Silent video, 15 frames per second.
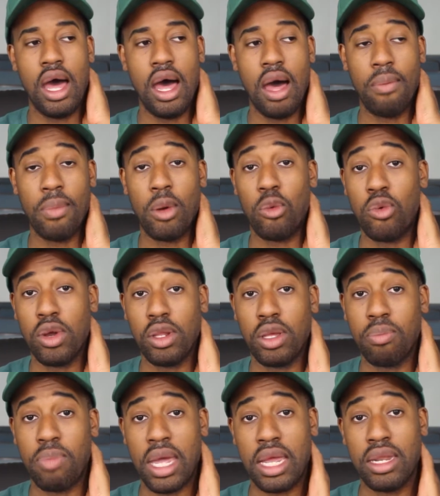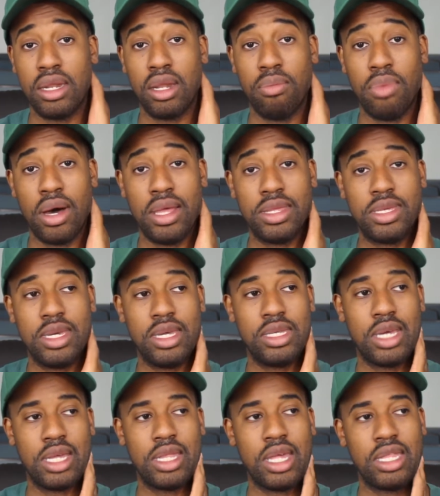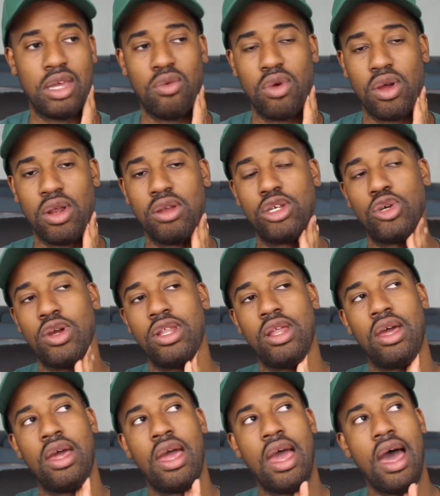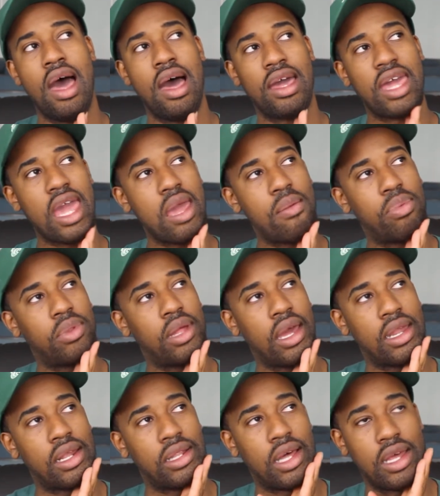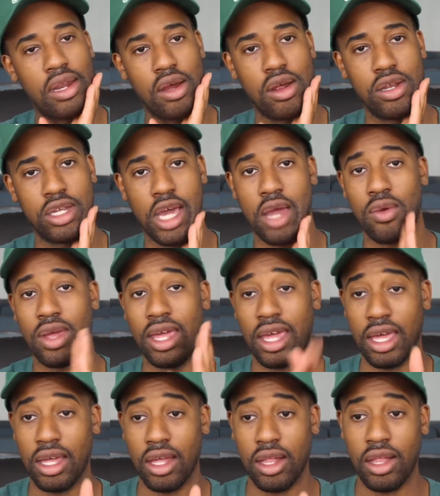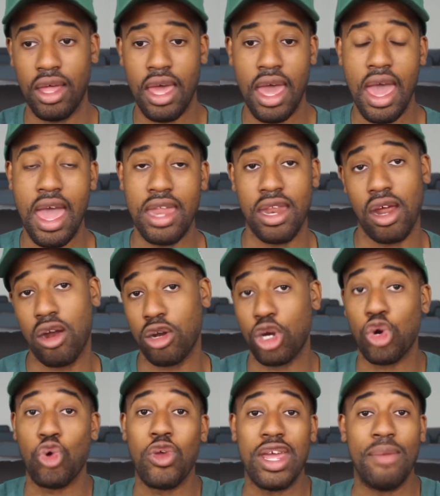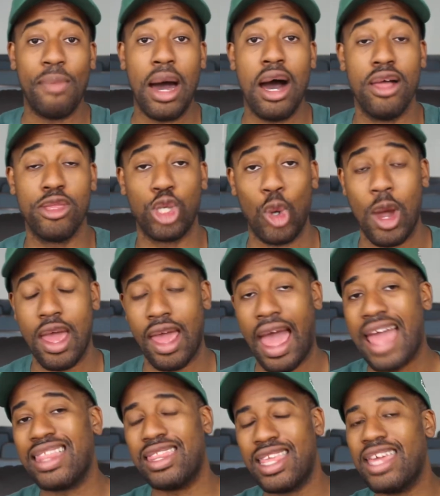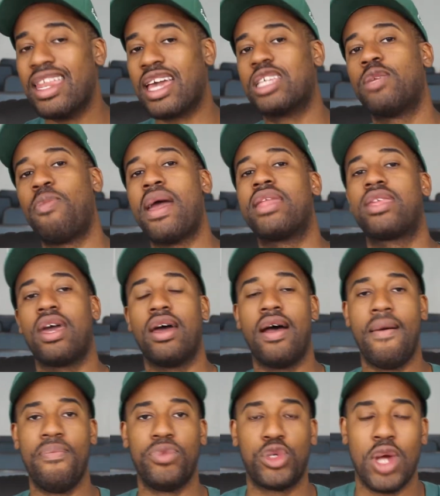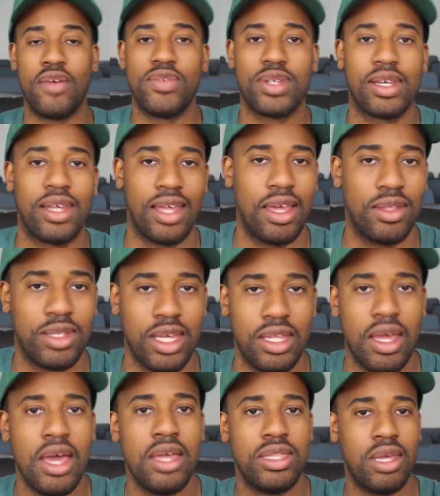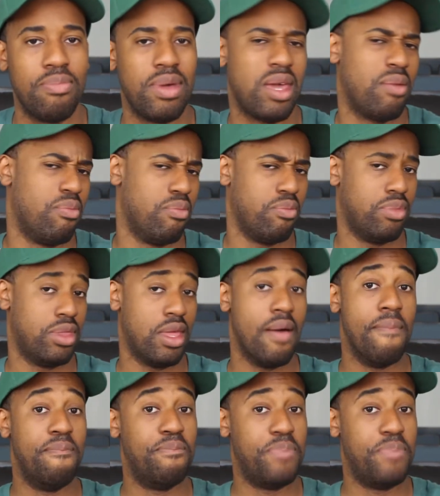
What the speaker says: a really pain in the butt, since I think they were going to try to game plan a lot on Tyreek Hill and on Kareem Hunt. So I did expect Travis Kelce to be the